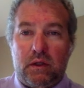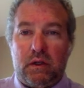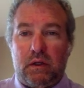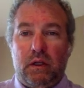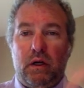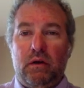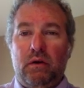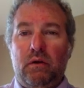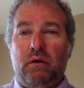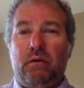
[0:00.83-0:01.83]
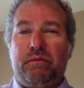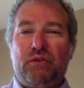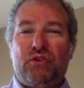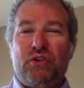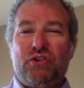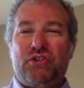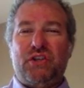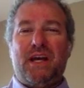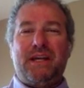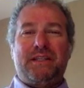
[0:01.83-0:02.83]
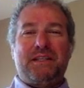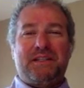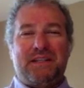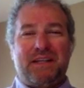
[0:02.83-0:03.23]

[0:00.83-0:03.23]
Hello, future scientist.